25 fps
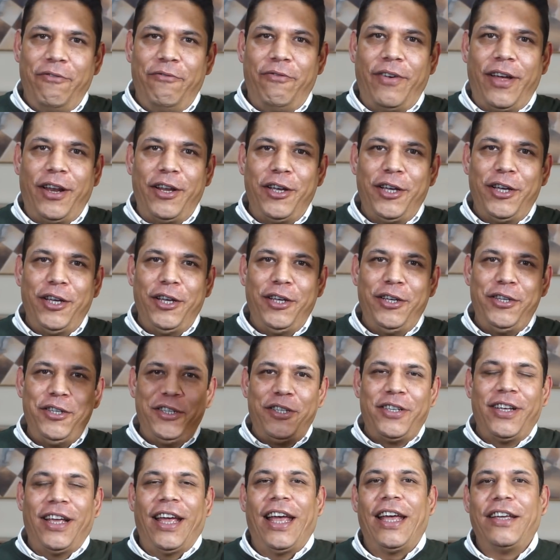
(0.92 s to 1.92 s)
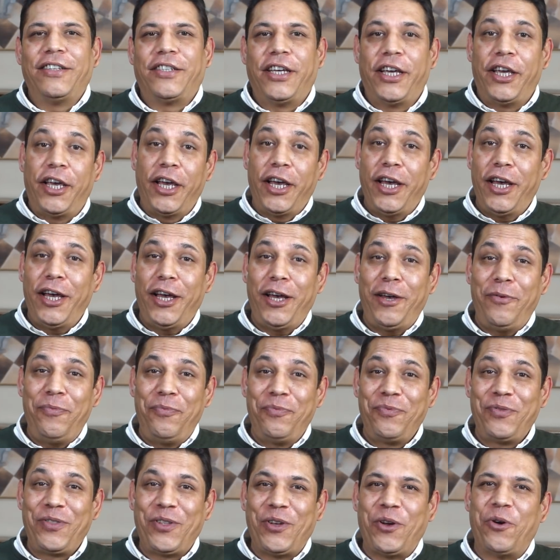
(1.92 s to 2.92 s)
Fellas, AC here.
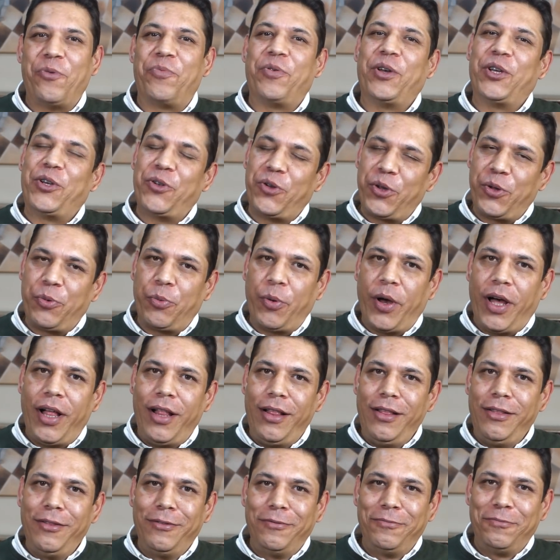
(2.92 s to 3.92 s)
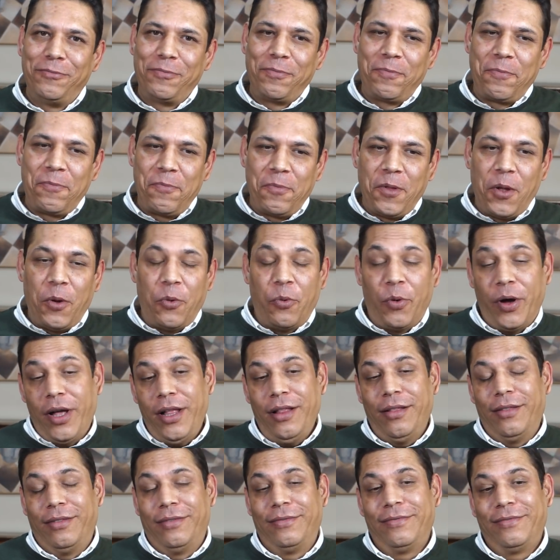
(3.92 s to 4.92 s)
Hope you're doing well.
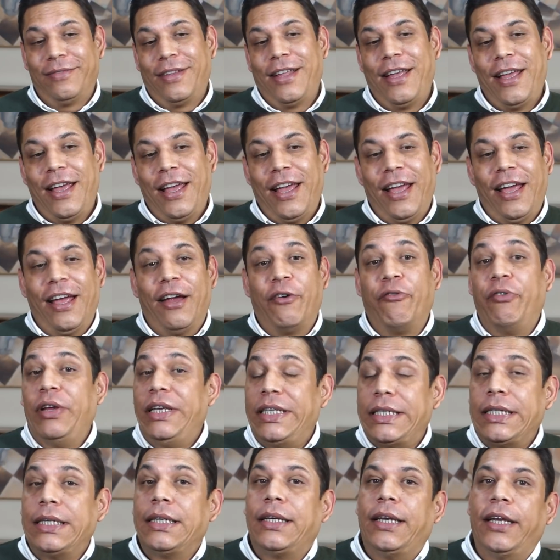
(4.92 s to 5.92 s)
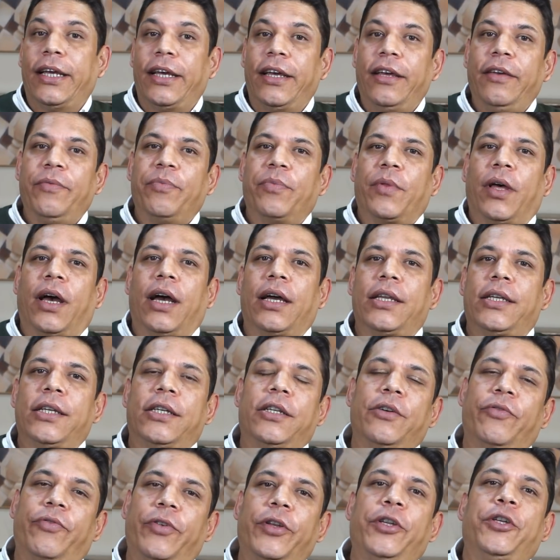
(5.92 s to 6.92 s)
Well, recently I
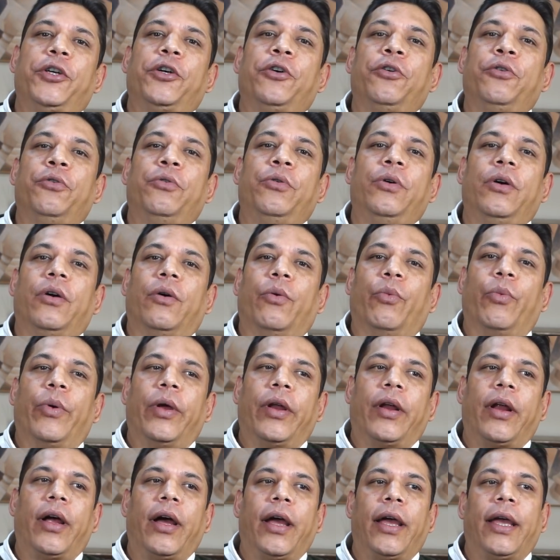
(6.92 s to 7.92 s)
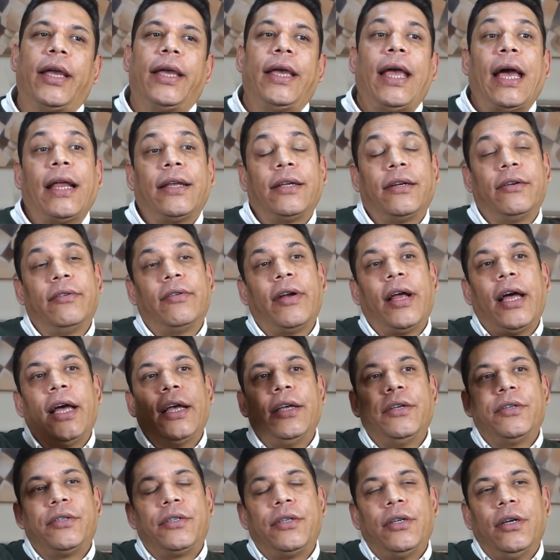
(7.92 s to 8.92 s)
did a video where I
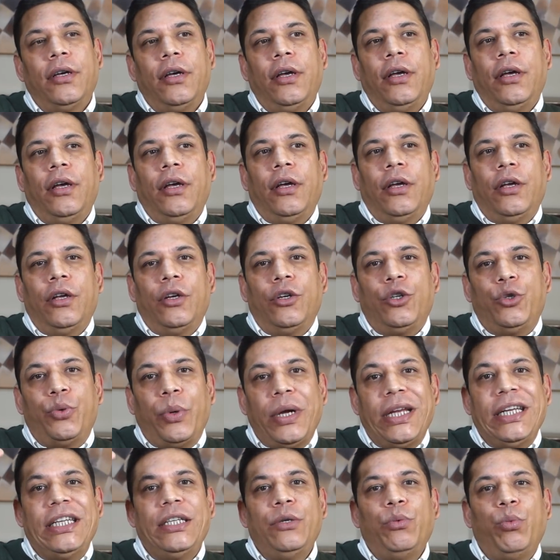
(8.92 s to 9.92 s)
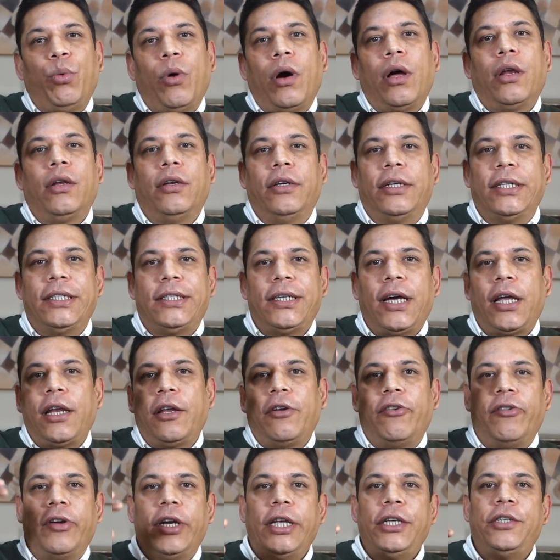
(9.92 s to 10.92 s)
categorized 21
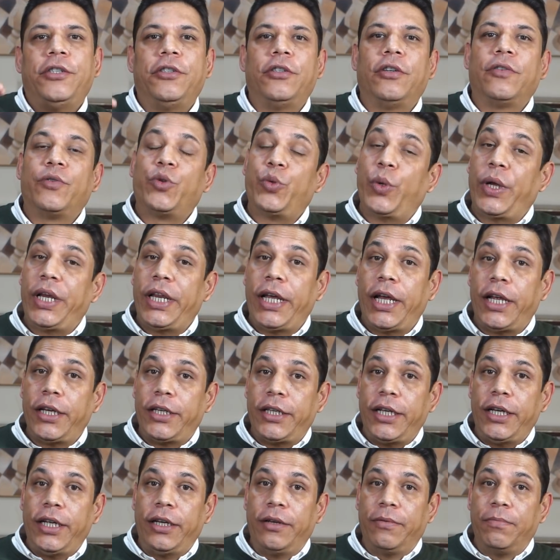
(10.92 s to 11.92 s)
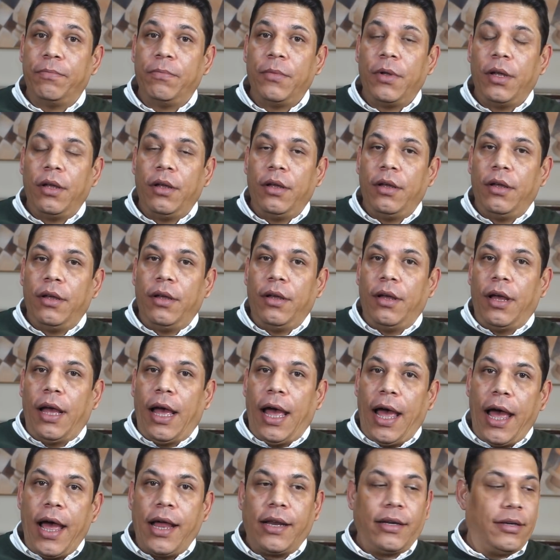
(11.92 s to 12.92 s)
designer releases of 2018
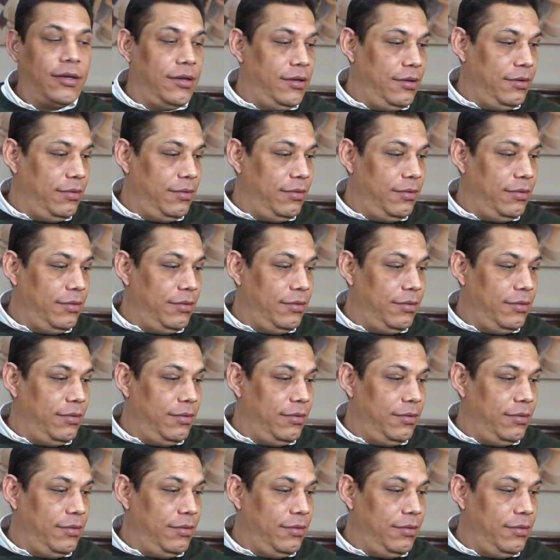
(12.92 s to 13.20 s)
and